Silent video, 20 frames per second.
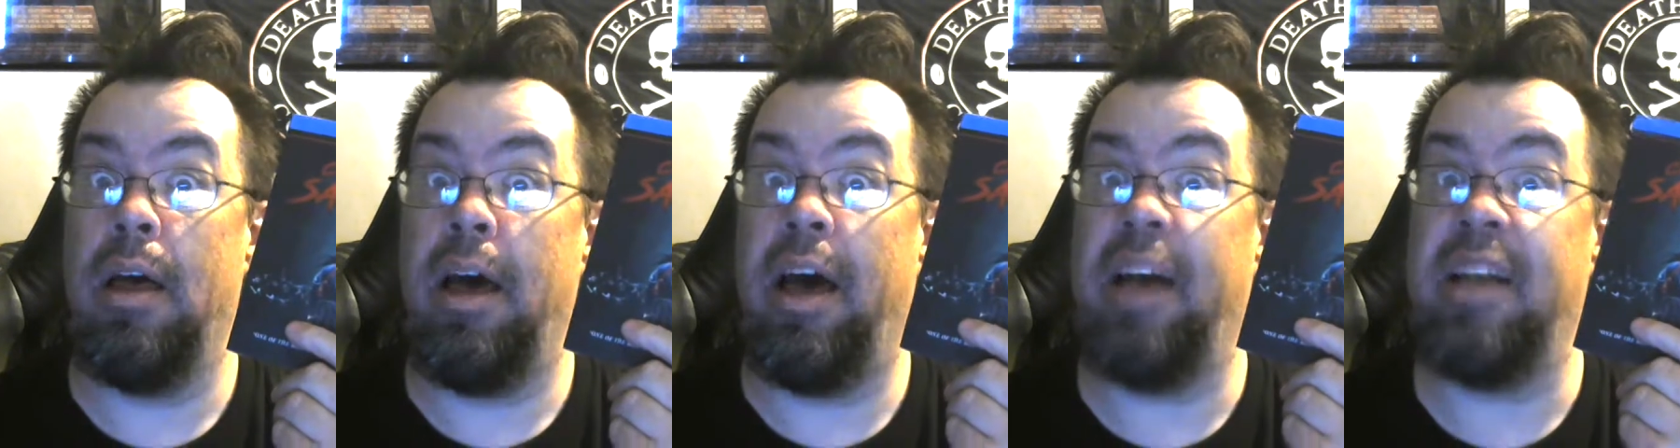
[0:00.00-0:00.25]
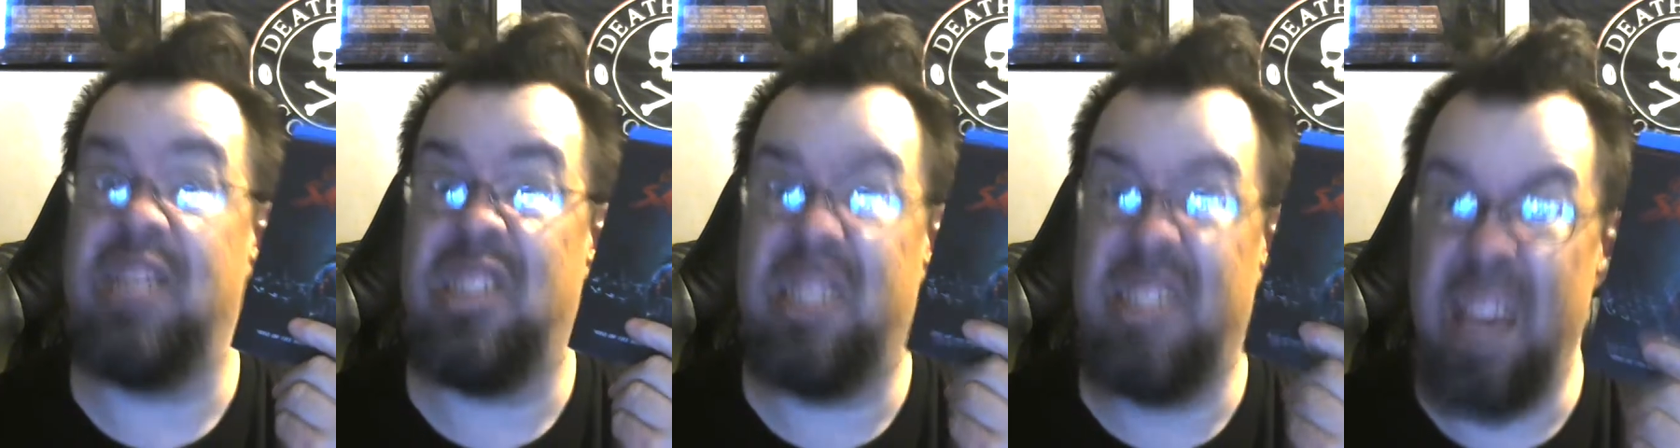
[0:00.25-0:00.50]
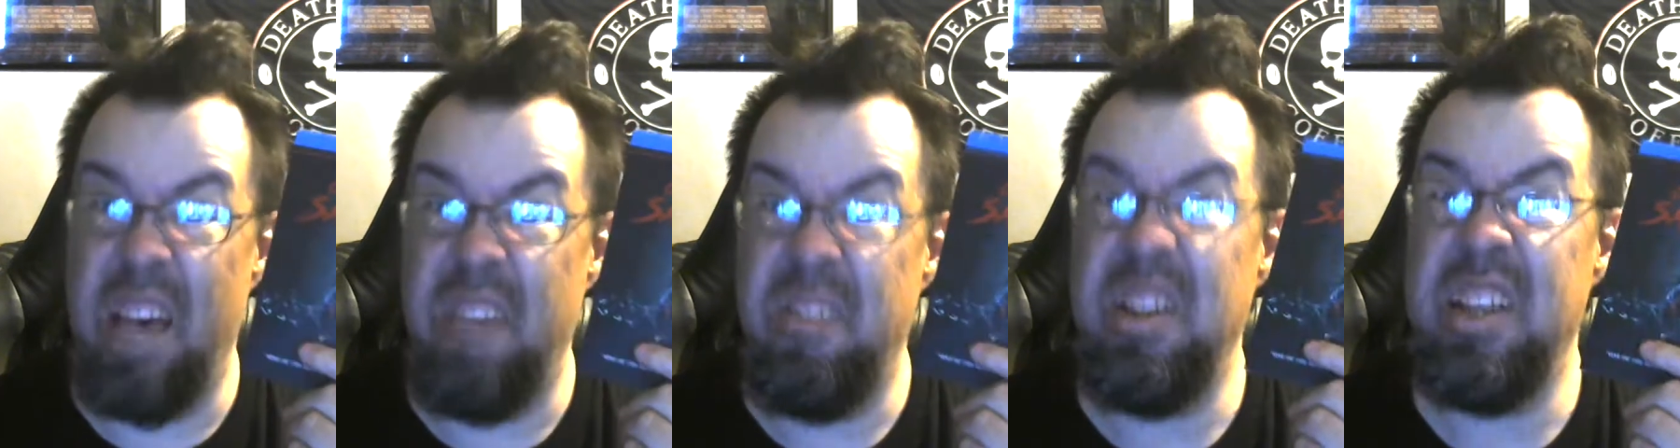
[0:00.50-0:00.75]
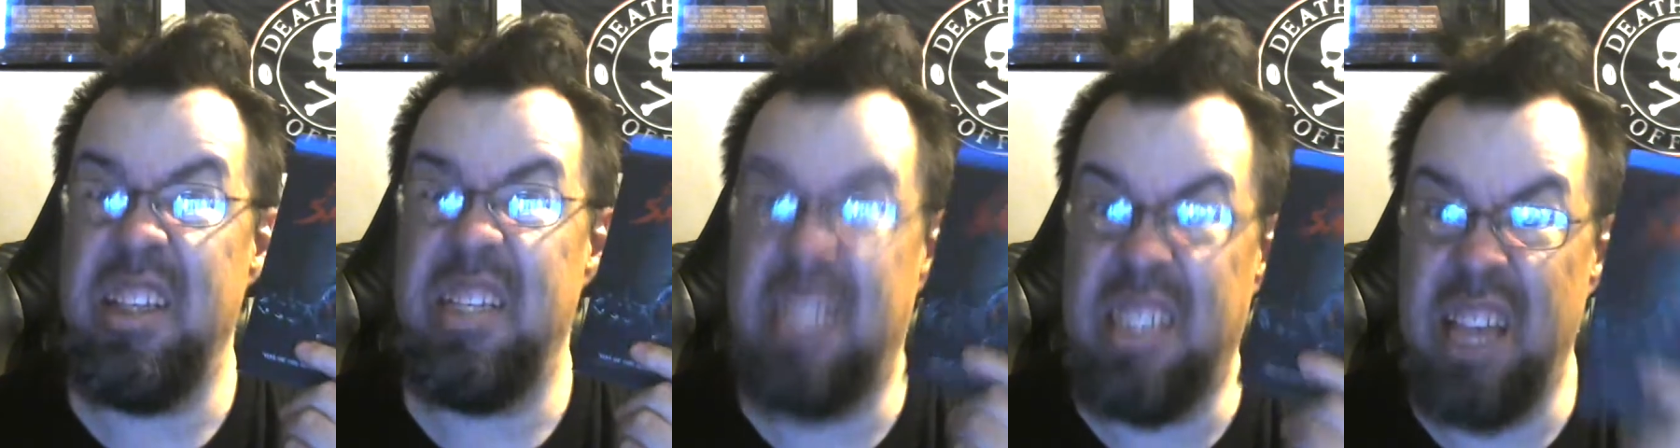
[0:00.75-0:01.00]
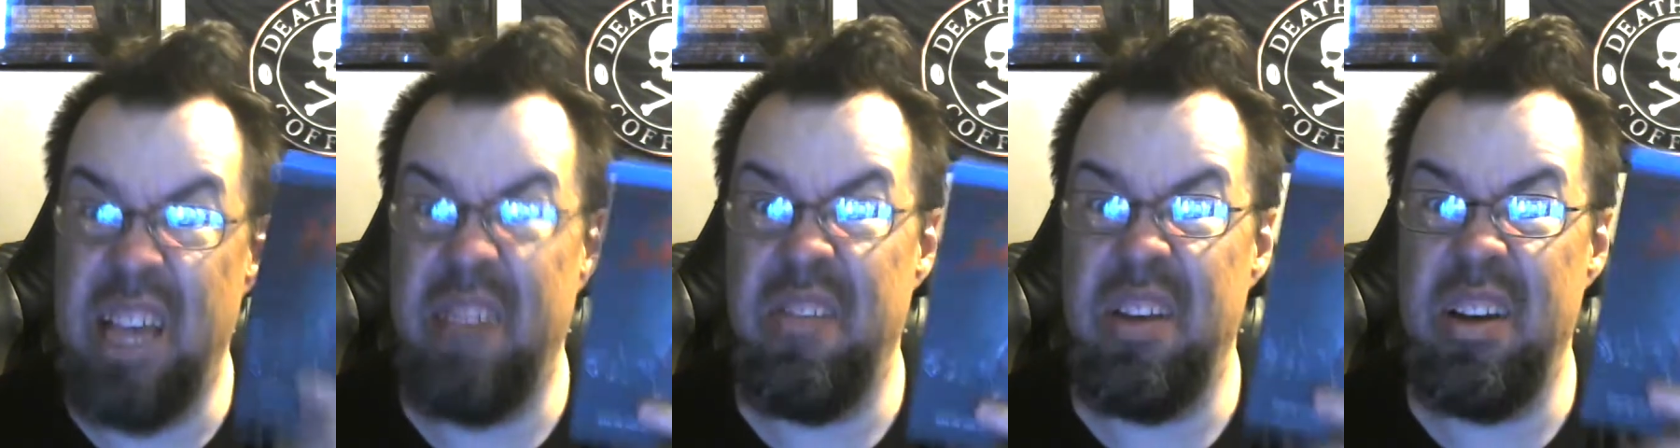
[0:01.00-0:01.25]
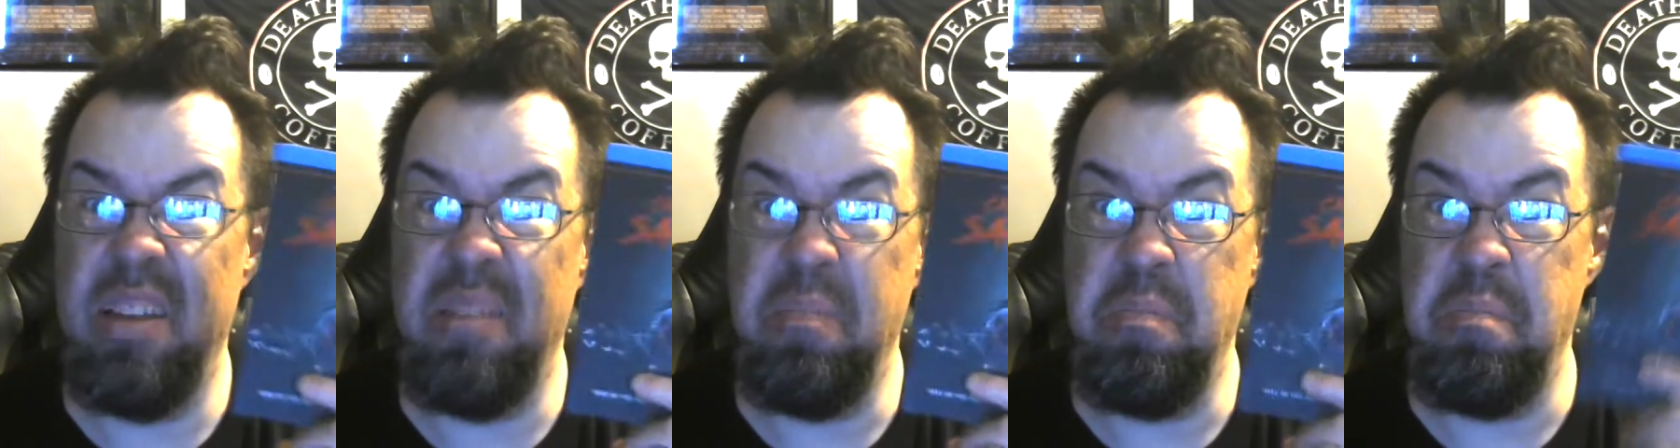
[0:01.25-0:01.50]
a
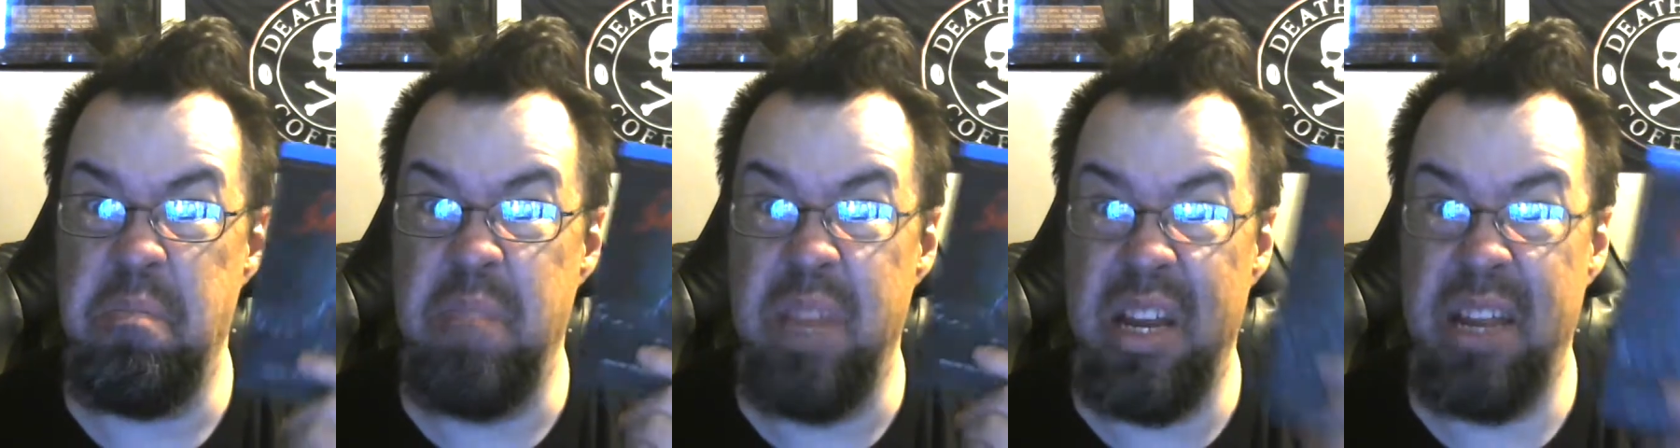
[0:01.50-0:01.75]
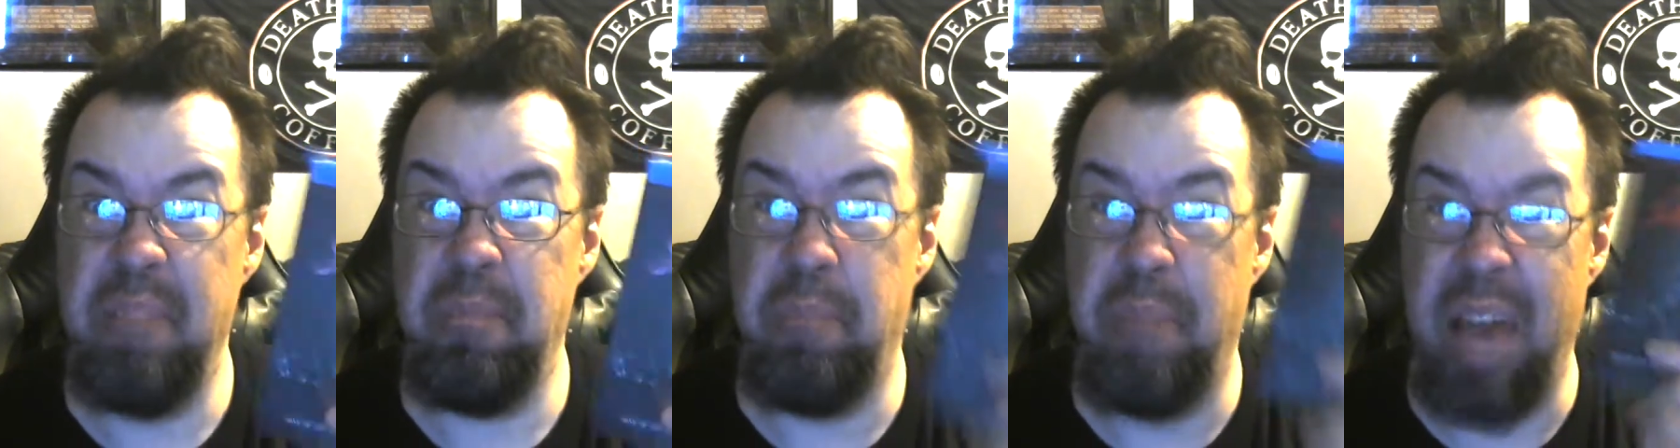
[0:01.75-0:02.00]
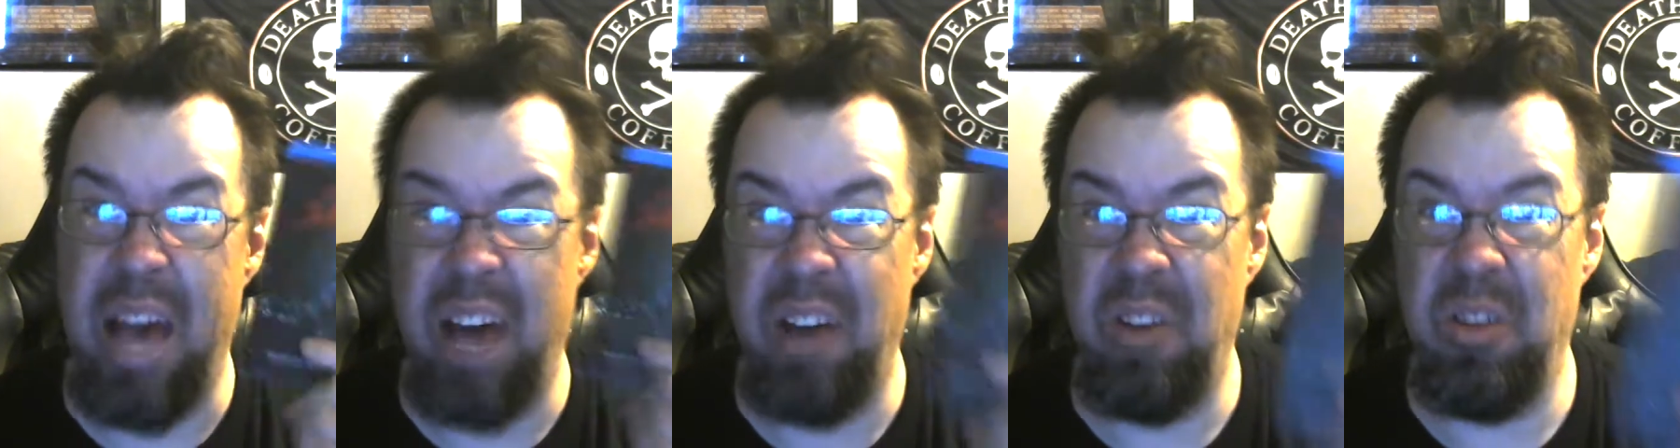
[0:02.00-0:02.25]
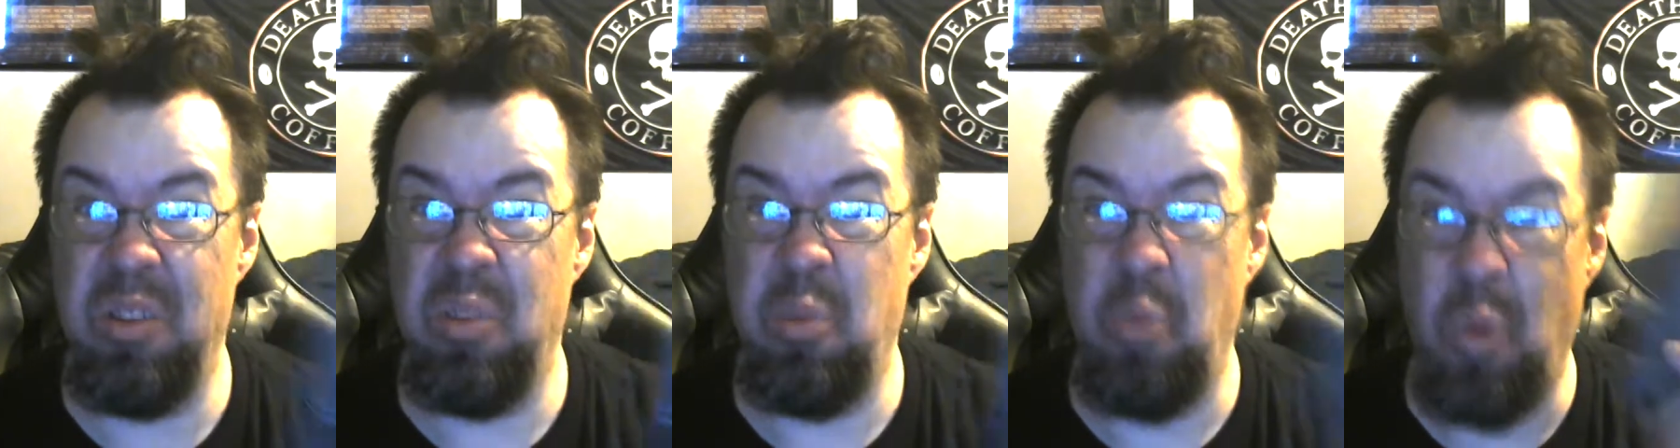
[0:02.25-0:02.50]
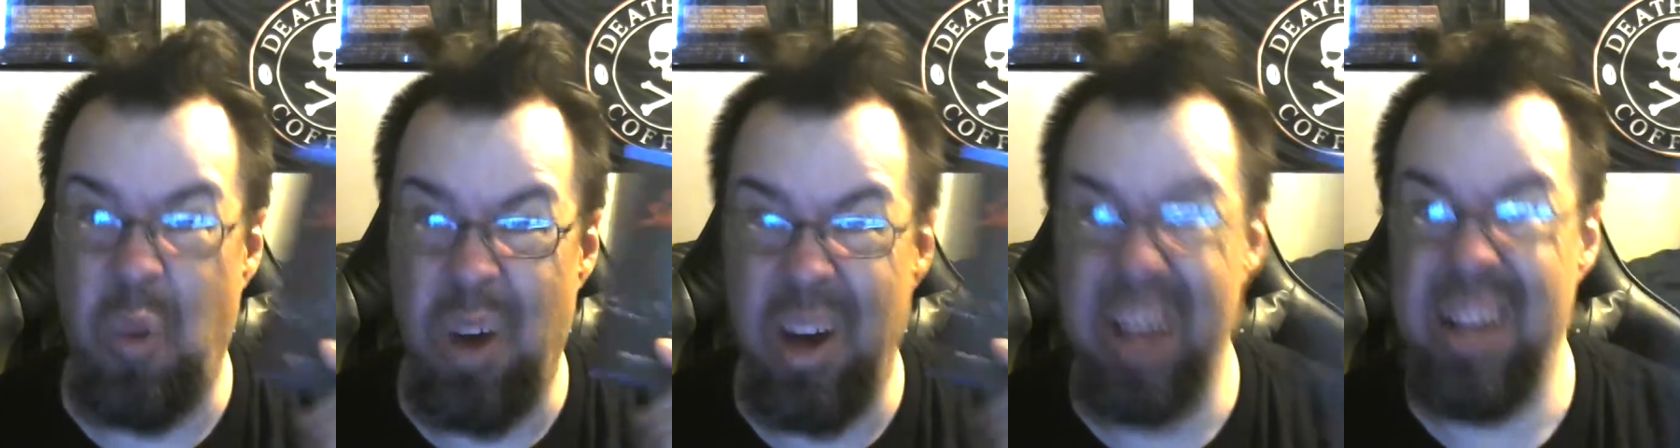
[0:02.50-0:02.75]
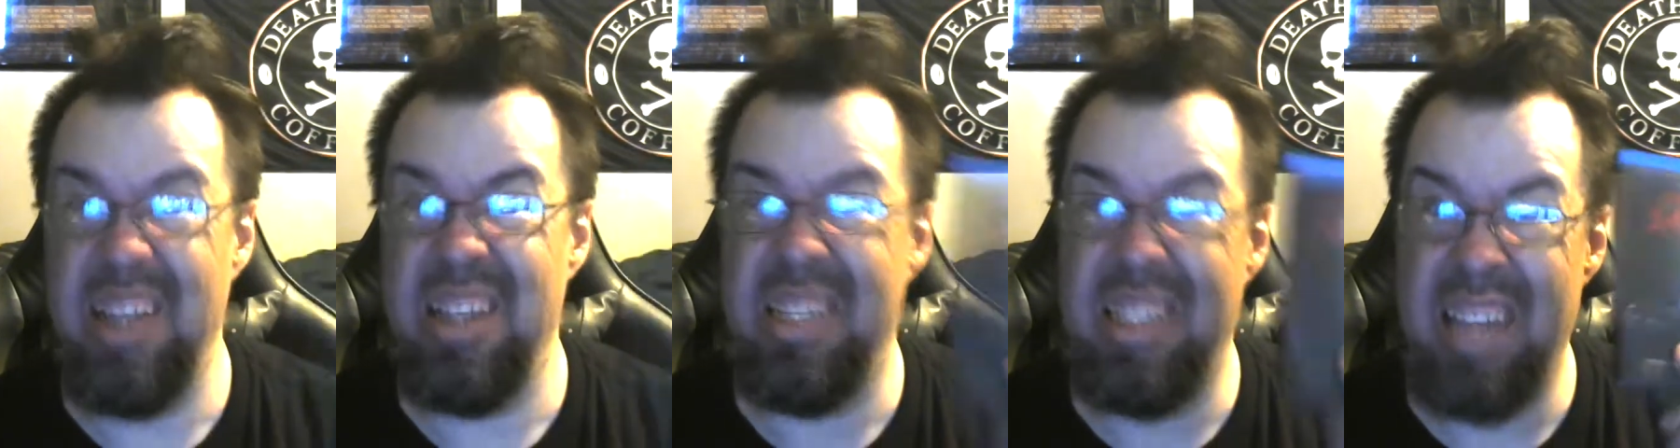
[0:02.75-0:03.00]
77-minute battle in one